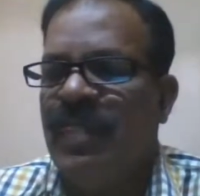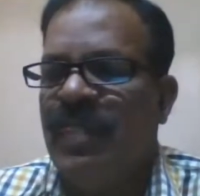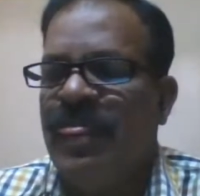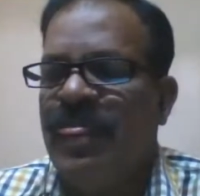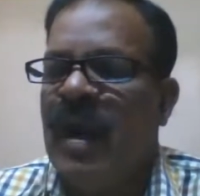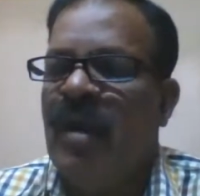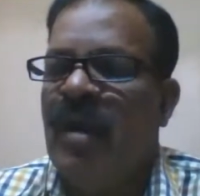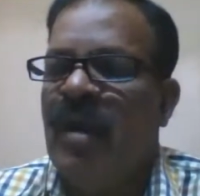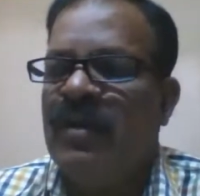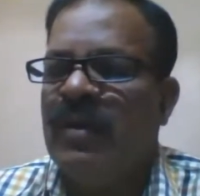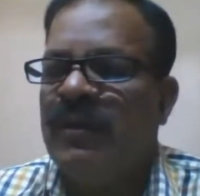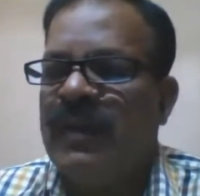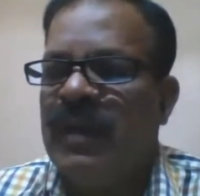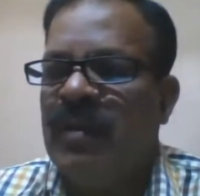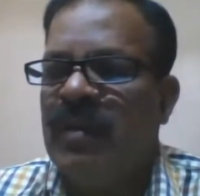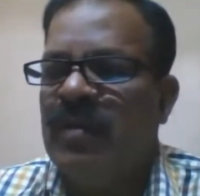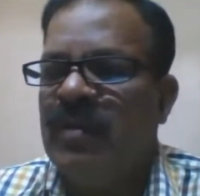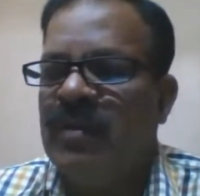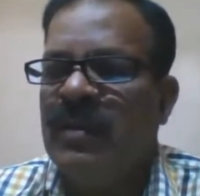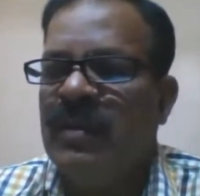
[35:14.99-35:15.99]
Out of
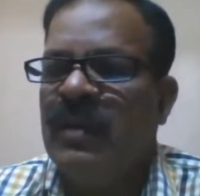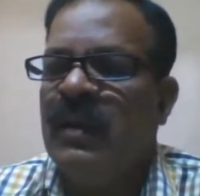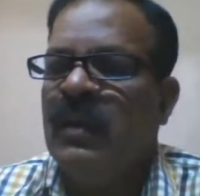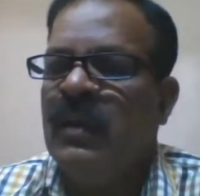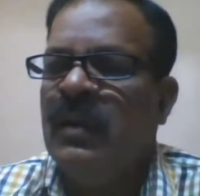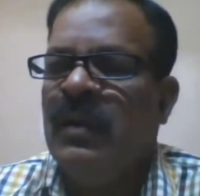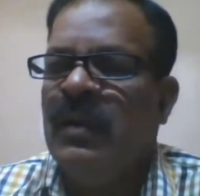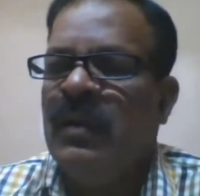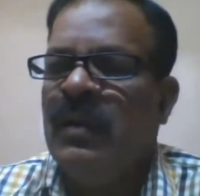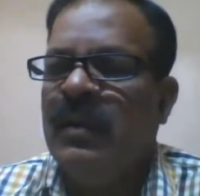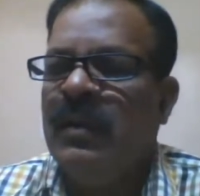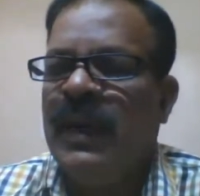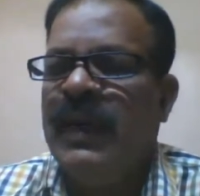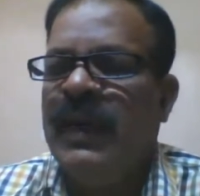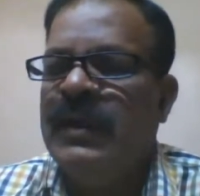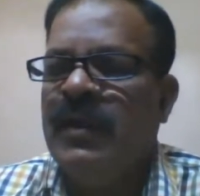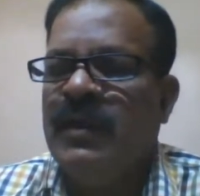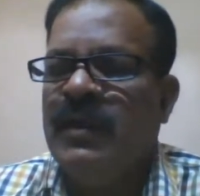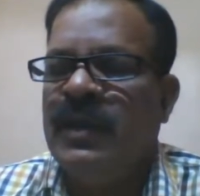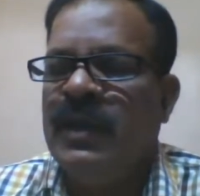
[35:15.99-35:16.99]
around uh,
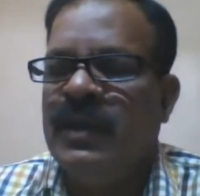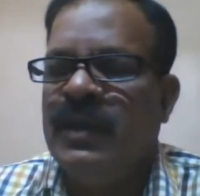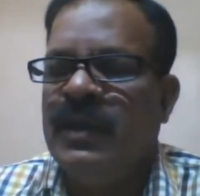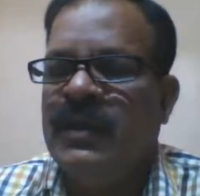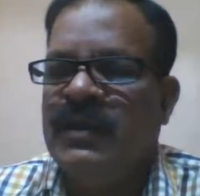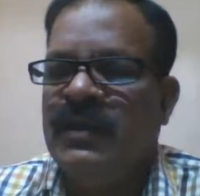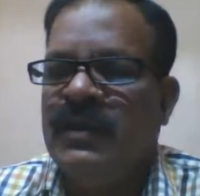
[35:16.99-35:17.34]
800 uh,